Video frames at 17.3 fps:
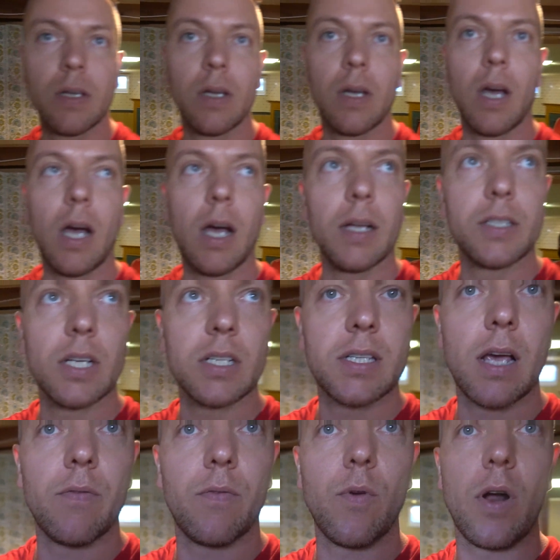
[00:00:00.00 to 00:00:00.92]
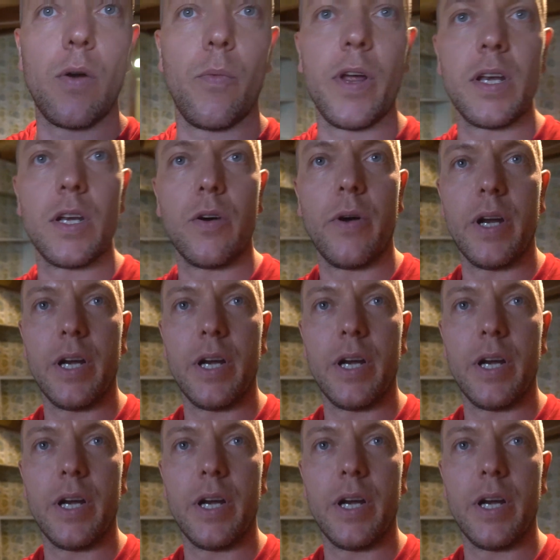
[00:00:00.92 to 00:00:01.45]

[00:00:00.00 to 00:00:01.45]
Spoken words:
It does have one window